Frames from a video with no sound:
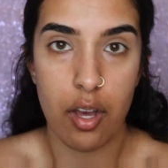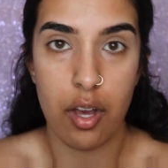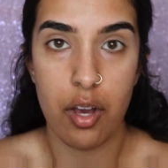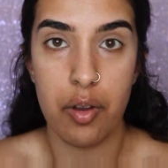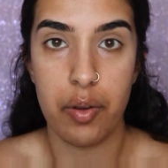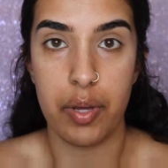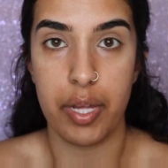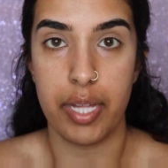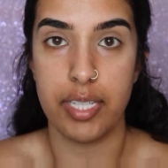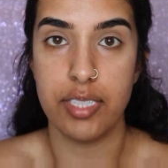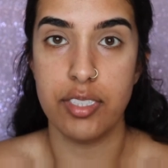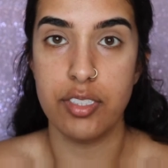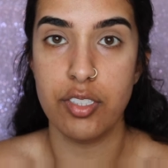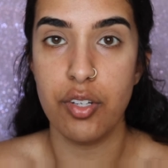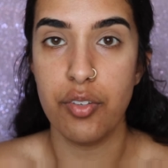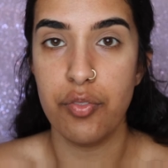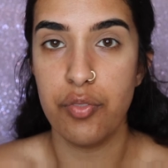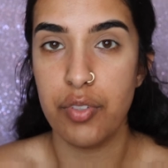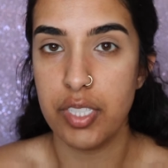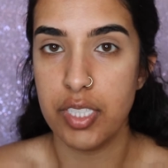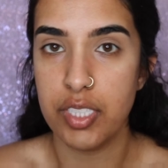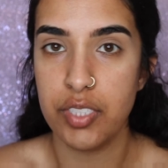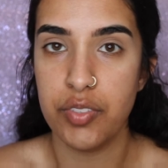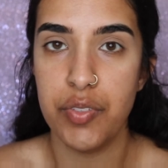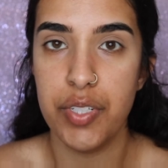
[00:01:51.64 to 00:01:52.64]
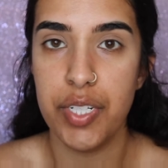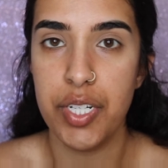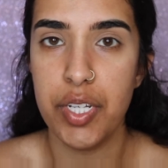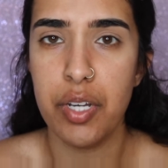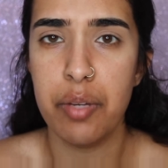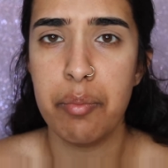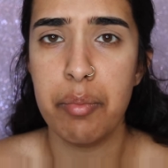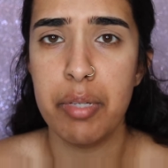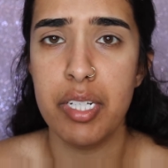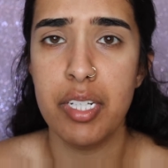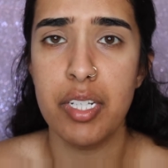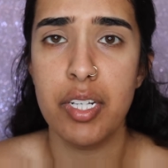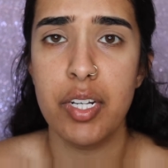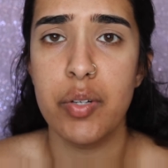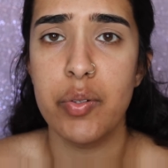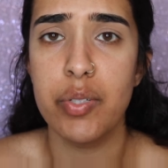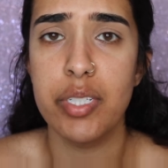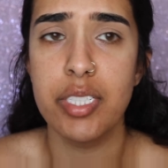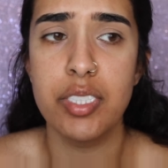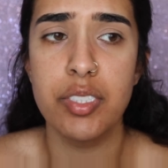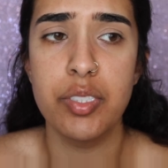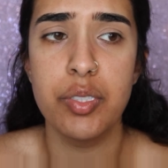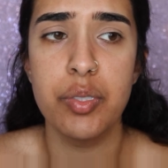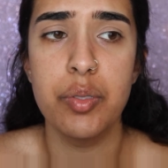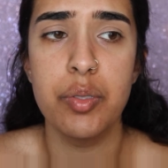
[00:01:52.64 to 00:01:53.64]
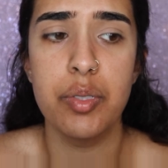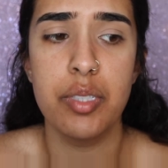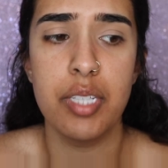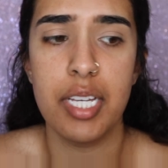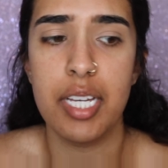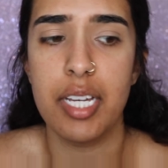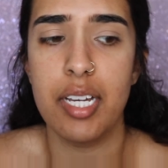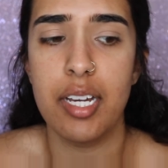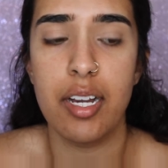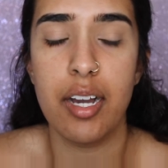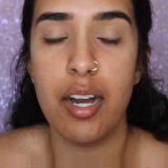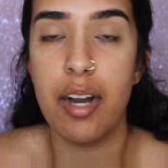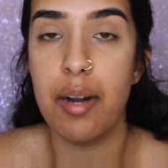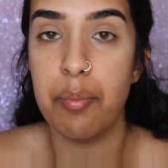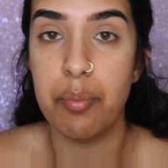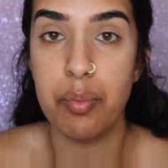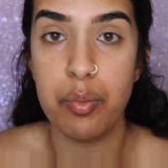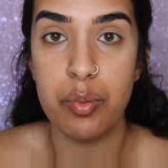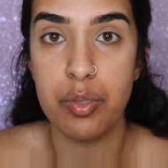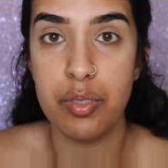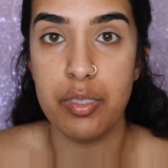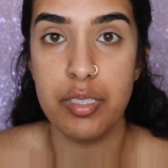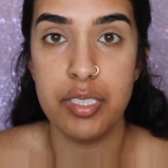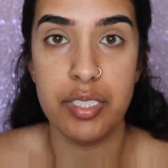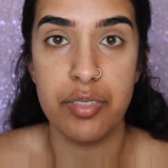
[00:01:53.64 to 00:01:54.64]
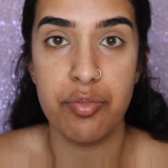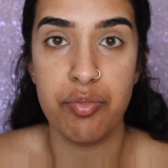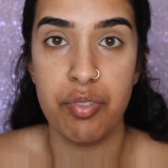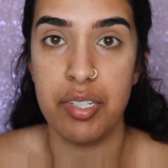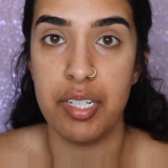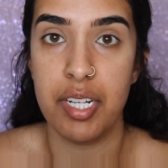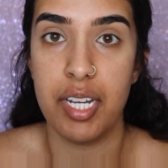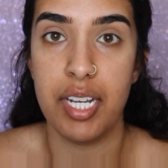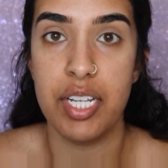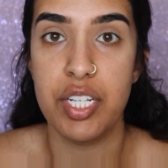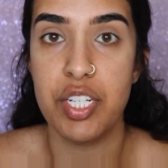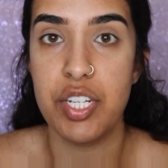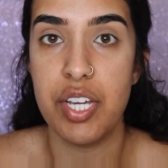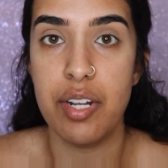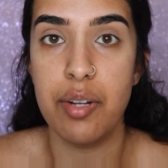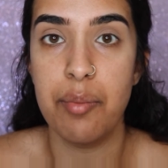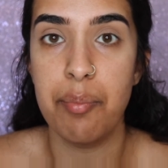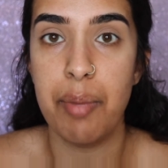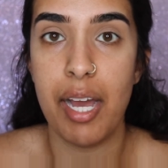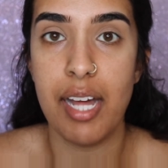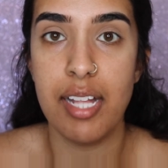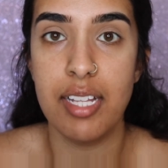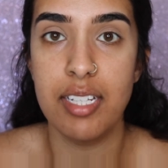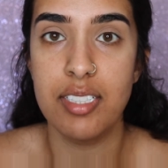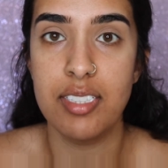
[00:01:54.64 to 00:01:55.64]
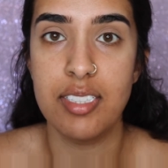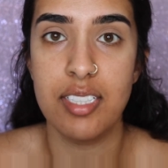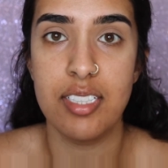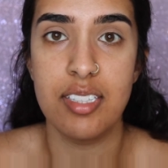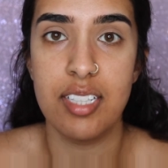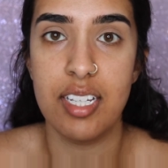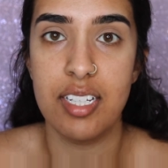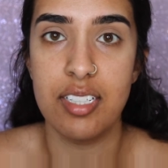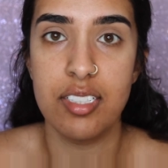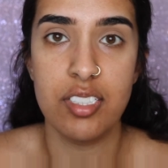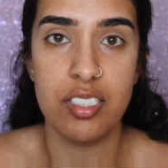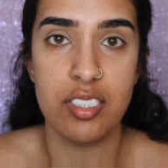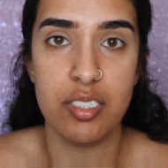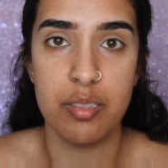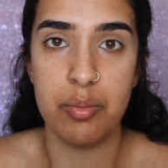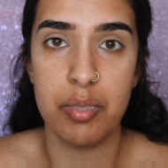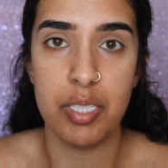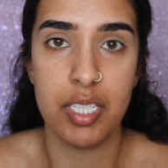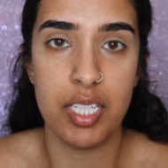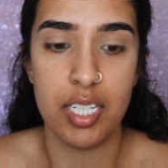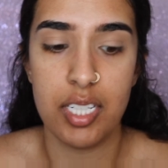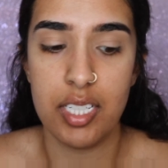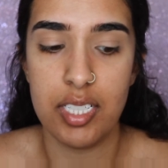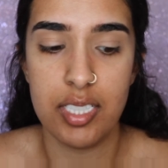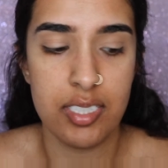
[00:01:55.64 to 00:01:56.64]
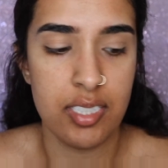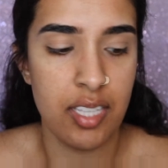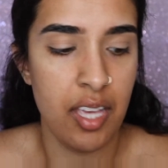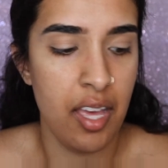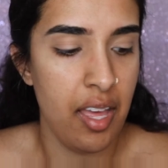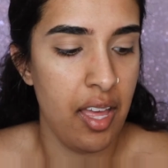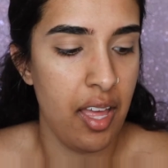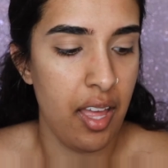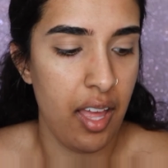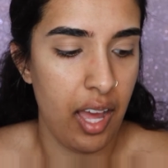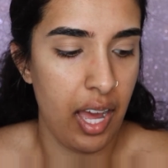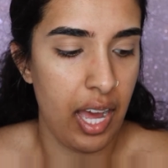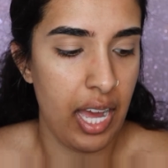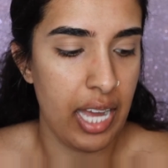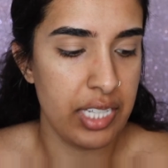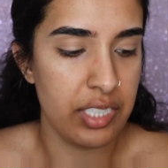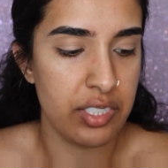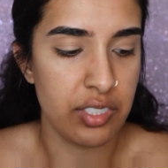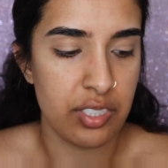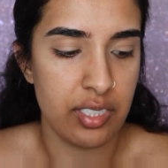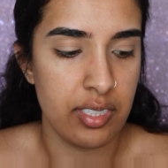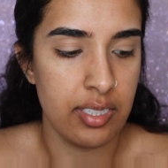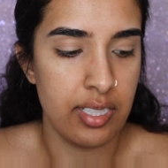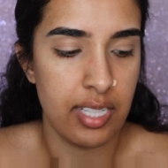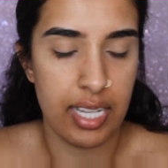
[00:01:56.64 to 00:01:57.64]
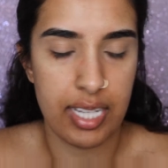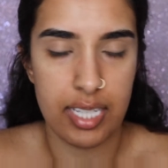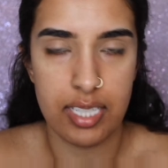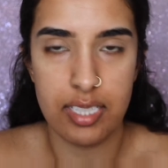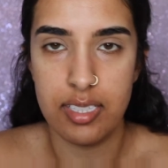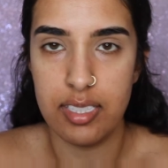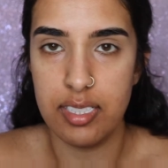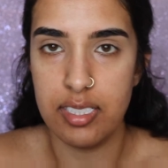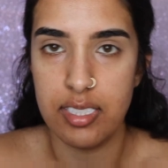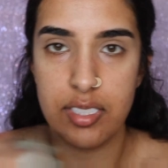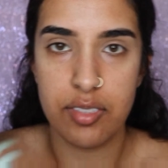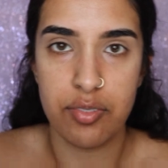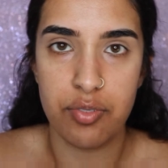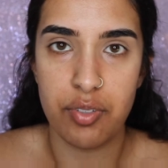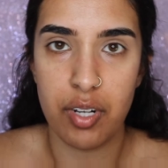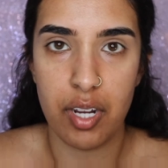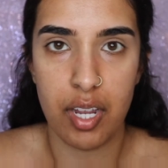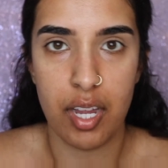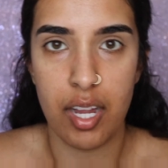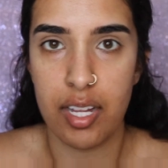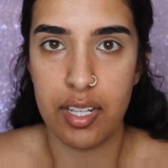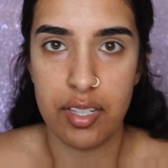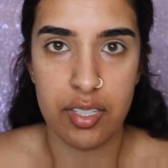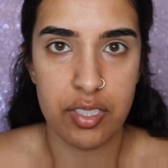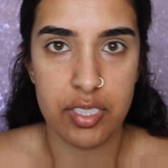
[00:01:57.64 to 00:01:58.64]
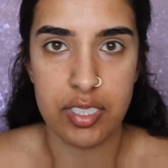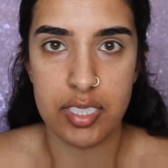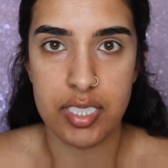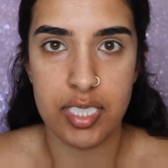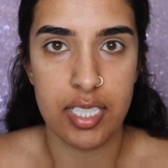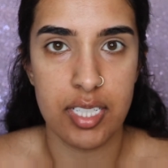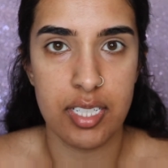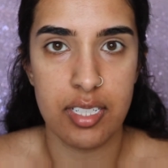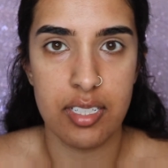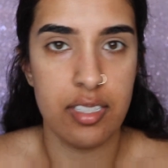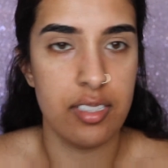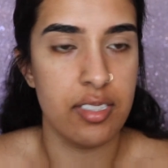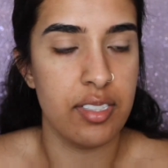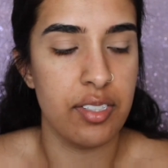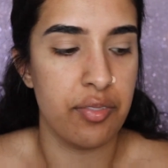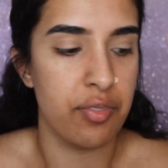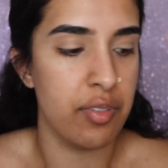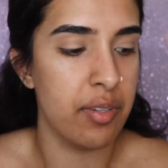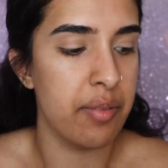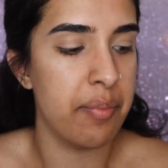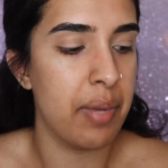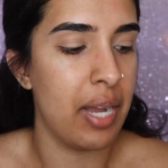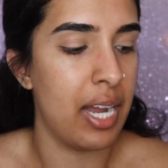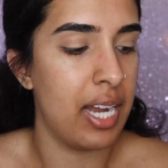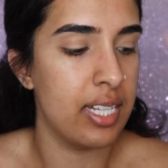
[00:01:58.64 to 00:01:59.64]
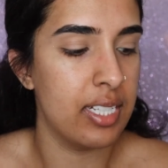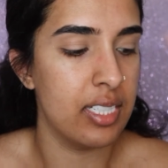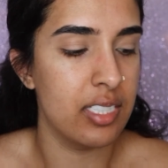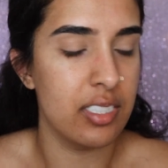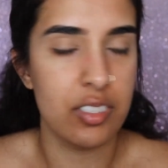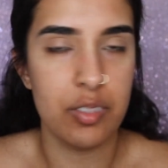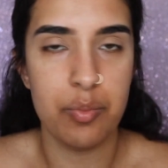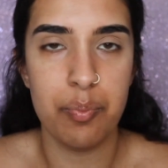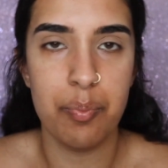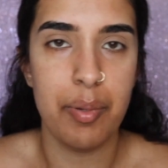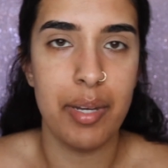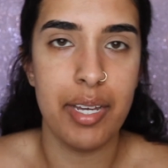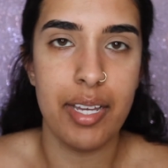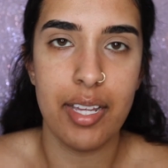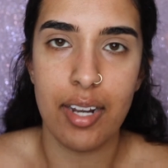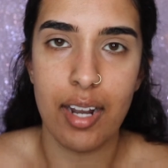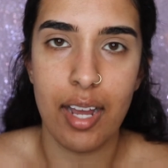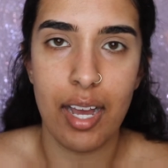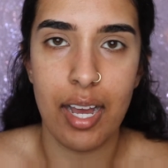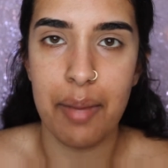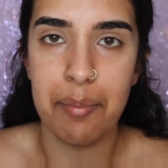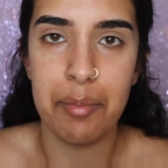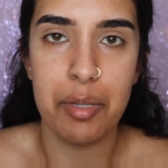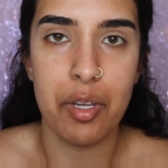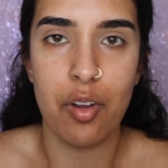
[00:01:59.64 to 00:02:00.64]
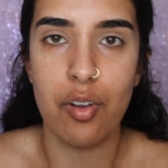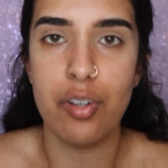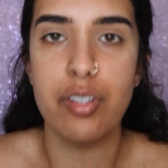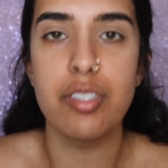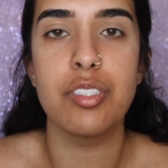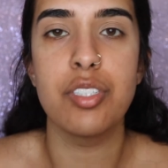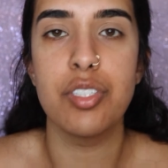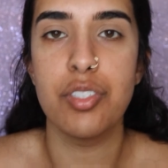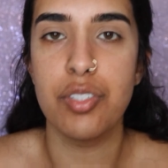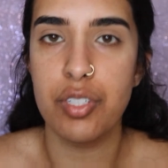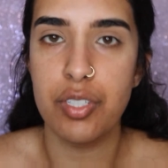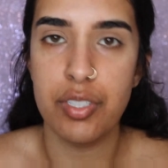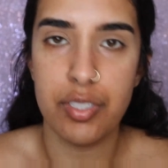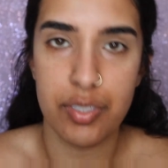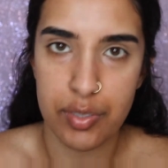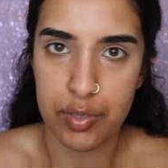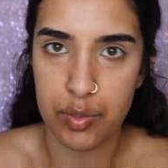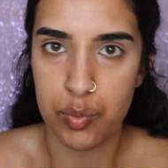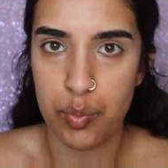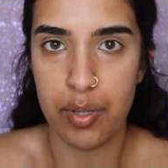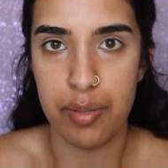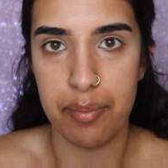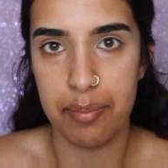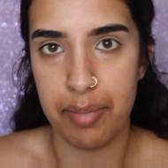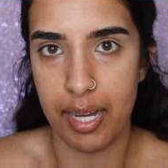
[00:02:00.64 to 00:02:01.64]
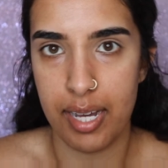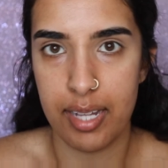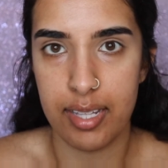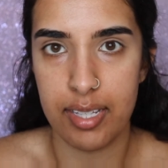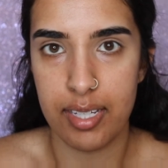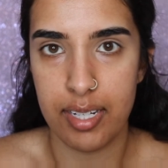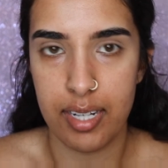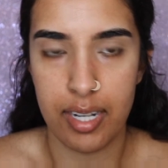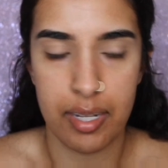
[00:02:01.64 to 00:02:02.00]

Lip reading: Okay, so for this video, I'm going to go into like a couple different eyeshadow palettes, and that's just because I just like the different colors and the different palettes, but I mean, honestly, you could use one palette.